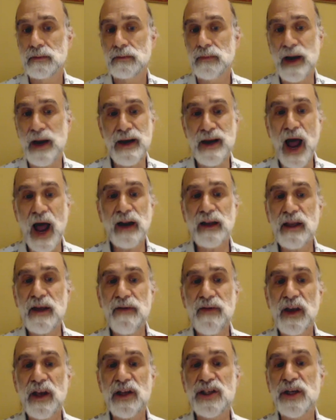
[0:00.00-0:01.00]
Right? Not
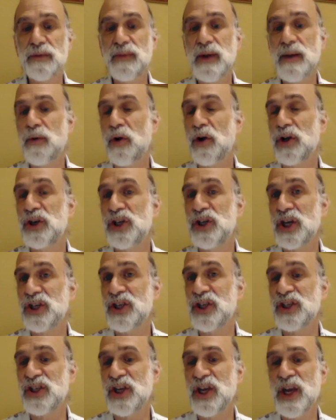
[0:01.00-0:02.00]
giving a Supreme Court
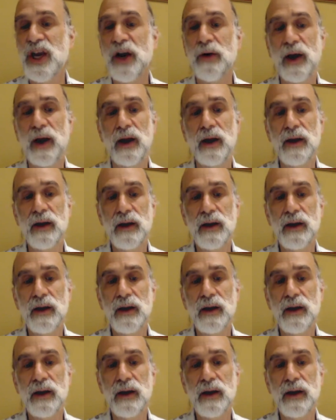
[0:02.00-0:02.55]
justice a hearing